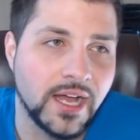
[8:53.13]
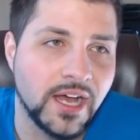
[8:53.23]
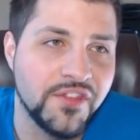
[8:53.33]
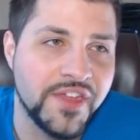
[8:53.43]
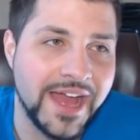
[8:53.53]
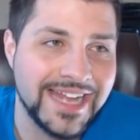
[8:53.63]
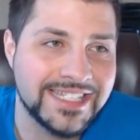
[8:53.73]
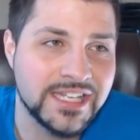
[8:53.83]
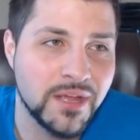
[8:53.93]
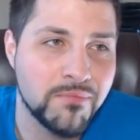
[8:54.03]

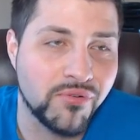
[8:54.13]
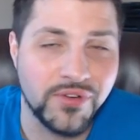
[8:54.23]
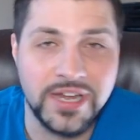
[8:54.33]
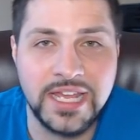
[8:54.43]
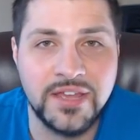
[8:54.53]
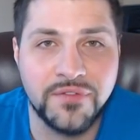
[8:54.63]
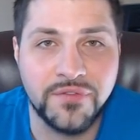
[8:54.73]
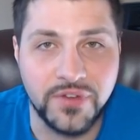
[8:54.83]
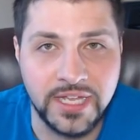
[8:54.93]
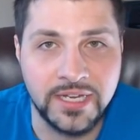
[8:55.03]
That's pretty
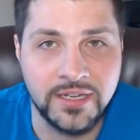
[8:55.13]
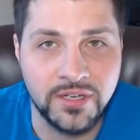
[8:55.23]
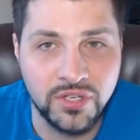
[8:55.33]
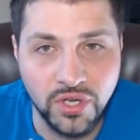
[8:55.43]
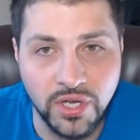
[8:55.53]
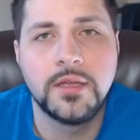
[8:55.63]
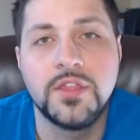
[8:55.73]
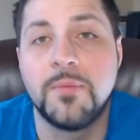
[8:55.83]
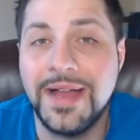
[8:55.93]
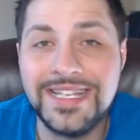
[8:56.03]
freaking good.
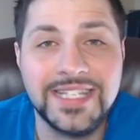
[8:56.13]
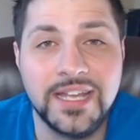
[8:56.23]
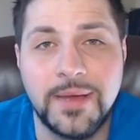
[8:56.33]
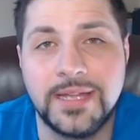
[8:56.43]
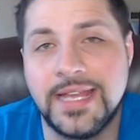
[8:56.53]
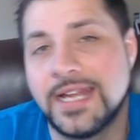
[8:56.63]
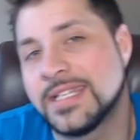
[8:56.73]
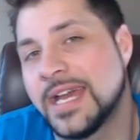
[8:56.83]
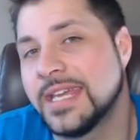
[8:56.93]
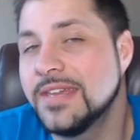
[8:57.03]
The best thing about that
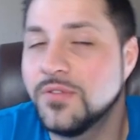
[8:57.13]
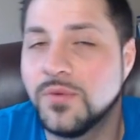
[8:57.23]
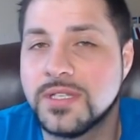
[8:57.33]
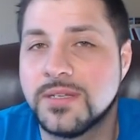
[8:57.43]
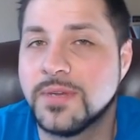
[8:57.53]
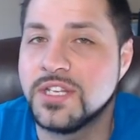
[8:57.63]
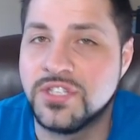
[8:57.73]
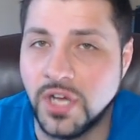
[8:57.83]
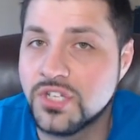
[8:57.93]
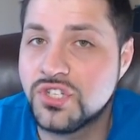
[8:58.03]
is that even when somebody
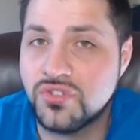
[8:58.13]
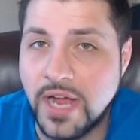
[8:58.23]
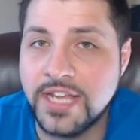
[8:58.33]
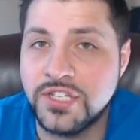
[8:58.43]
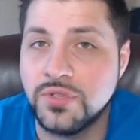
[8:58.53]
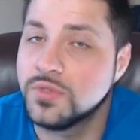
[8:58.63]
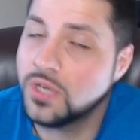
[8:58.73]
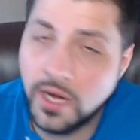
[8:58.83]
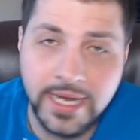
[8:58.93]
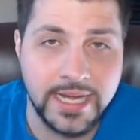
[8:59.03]
does try to
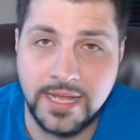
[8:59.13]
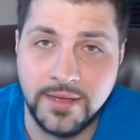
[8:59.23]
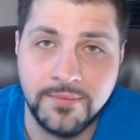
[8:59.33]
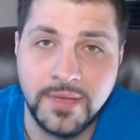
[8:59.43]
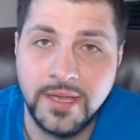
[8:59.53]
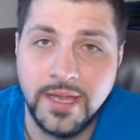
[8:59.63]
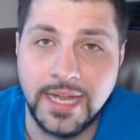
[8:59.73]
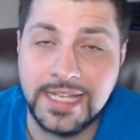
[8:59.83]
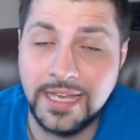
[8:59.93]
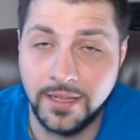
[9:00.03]
target him
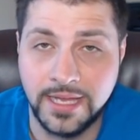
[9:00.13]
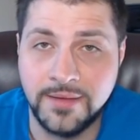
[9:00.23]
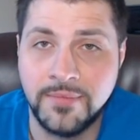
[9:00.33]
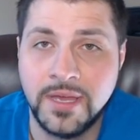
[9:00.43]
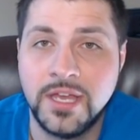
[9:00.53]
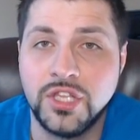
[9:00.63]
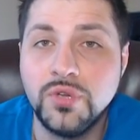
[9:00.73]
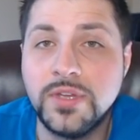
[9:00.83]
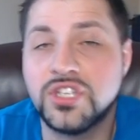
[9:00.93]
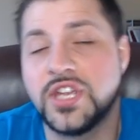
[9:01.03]
and kill him,
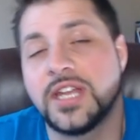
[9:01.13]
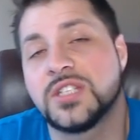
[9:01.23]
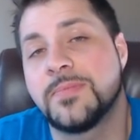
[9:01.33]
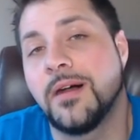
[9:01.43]
you can chain a spell